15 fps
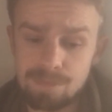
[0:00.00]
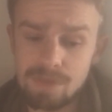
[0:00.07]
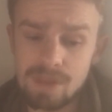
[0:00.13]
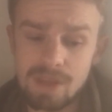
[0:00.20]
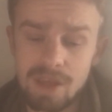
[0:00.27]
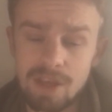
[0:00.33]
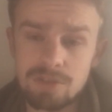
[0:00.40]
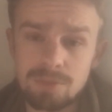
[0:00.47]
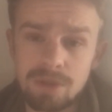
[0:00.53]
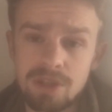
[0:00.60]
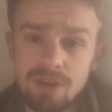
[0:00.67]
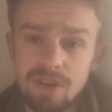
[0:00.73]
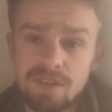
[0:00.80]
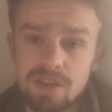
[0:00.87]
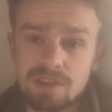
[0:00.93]
he hasn't been
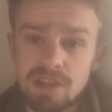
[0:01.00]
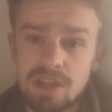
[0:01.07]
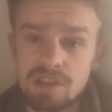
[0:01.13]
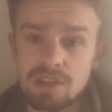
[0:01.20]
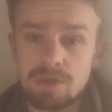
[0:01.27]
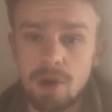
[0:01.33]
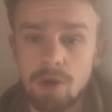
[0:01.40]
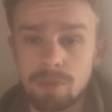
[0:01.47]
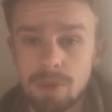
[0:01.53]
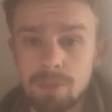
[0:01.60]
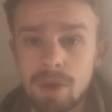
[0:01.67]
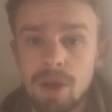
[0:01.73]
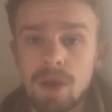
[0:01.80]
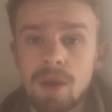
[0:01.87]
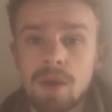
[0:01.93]
great this season, and hoping
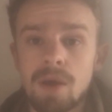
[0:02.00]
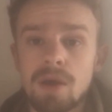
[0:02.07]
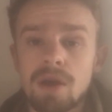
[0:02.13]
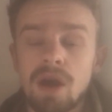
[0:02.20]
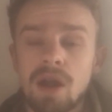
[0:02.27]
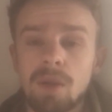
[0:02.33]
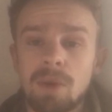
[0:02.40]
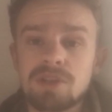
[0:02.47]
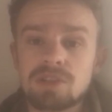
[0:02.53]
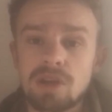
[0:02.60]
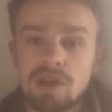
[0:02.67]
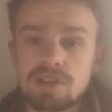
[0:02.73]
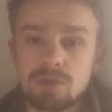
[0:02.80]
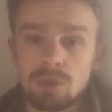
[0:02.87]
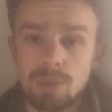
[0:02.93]
Carlo
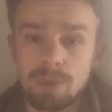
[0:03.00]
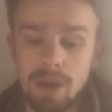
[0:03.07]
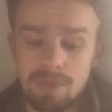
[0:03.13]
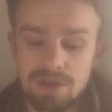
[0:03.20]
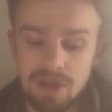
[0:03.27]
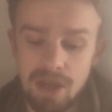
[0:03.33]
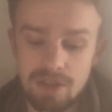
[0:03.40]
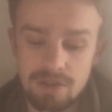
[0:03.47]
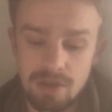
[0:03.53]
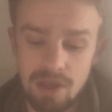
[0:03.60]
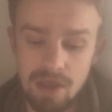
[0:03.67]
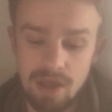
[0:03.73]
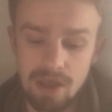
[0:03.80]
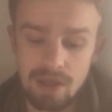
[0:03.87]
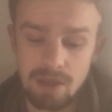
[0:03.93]
Ancelotti will be able to get
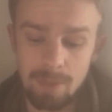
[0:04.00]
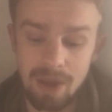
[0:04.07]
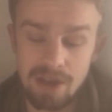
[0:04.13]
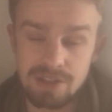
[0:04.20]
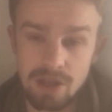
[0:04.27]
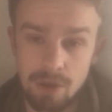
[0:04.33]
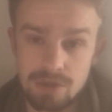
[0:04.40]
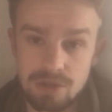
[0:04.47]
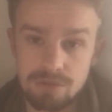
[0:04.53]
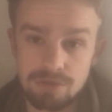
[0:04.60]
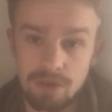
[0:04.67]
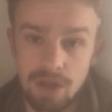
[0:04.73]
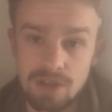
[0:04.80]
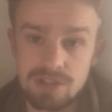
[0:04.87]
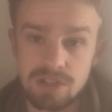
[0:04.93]
uh, the best out of
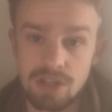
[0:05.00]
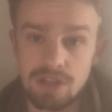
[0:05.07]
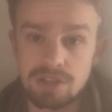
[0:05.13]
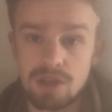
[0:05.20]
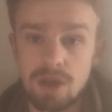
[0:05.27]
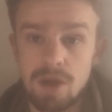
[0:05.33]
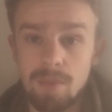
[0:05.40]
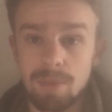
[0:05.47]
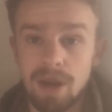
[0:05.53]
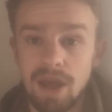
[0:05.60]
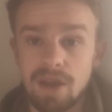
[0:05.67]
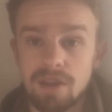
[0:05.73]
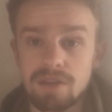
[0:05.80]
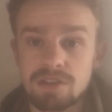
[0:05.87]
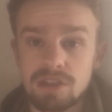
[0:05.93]
last year's player
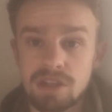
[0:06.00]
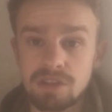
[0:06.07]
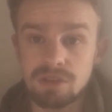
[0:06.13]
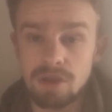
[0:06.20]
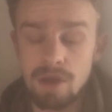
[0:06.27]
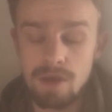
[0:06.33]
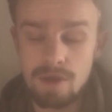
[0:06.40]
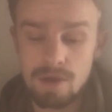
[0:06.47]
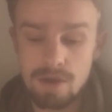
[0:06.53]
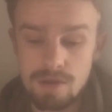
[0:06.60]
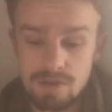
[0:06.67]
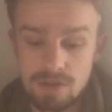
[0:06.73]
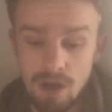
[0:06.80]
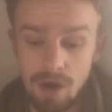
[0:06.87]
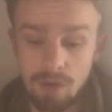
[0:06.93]
of the season.
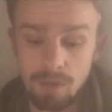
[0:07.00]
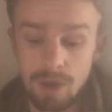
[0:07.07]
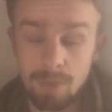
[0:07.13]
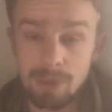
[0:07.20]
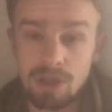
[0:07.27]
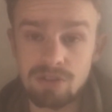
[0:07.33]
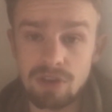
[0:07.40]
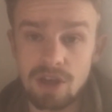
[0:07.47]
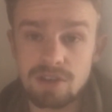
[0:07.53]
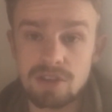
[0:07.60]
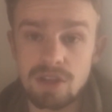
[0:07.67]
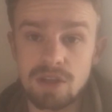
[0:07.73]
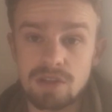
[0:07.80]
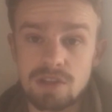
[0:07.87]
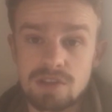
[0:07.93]
So it'll be
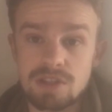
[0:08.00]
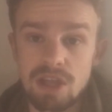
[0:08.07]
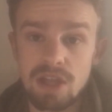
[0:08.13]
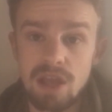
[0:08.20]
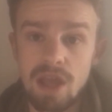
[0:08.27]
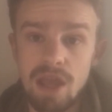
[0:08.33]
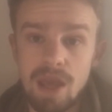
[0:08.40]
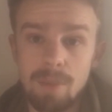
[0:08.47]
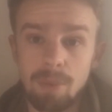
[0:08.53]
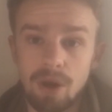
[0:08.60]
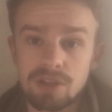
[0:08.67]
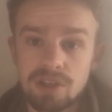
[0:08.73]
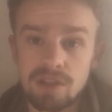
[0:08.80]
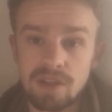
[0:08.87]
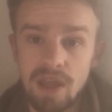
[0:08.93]
interesting to see. Uh,
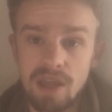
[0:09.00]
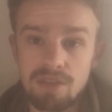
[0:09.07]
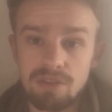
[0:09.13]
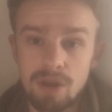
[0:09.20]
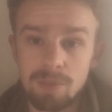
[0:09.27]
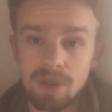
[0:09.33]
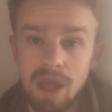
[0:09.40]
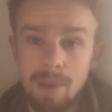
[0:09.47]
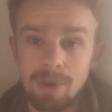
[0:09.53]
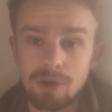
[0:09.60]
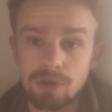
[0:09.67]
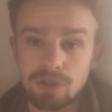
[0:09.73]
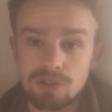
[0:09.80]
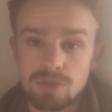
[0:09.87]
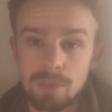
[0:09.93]
Boxing Day, three p m at
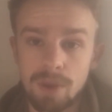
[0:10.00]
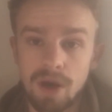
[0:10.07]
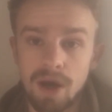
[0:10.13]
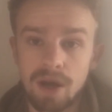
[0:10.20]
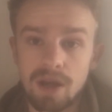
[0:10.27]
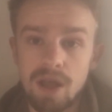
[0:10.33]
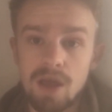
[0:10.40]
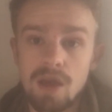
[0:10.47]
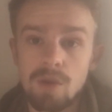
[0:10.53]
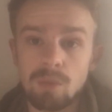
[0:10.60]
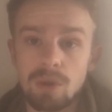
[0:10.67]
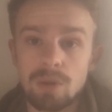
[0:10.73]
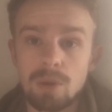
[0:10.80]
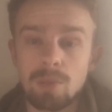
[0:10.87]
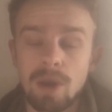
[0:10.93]
Goodison Park.
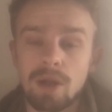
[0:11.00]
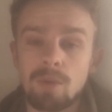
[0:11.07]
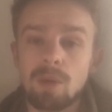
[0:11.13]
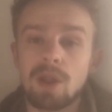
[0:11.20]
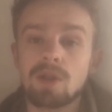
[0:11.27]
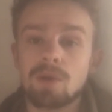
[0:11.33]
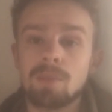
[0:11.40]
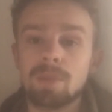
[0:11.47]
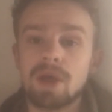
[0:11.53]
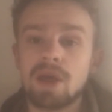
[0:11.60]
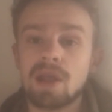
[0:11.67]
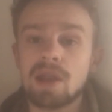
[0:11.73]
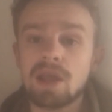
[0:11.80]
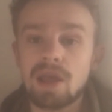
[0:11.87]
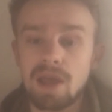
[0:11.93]
We will wel welcome
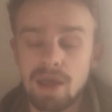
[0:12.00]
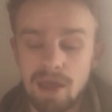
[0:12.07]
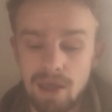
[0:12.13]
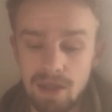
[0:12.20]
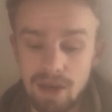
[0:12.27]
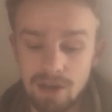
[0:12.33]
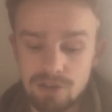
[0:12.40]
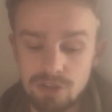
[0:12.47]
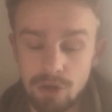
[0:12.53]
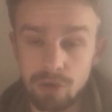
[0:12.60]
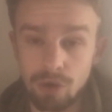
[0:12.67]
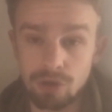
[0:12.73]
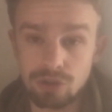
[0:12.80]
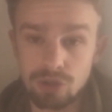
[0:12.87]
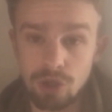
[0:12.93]
Burnley. Uh, let us know
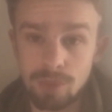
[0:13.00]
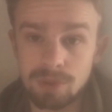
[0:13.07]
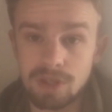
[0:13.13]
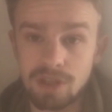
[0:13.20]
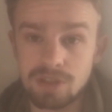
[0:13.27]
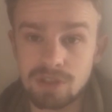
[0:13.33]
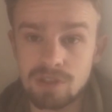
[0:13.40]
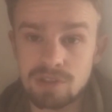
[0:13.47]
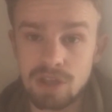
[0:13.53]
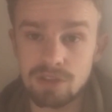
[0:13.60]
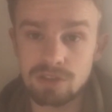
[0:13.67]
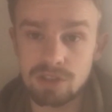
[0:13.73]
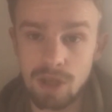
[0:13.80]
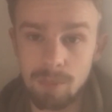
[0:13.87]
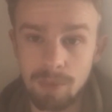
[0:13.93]
your score predictions. I'll
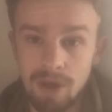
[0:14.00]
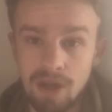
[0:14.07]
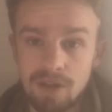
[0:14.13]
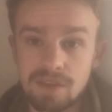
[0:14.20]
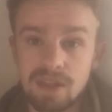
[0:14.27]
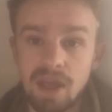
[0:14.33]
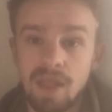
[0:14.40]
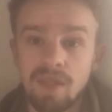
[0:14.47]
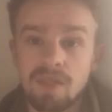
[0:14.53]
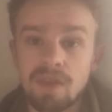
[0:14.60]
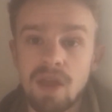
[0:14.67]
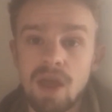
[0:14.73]
just have mine at the end.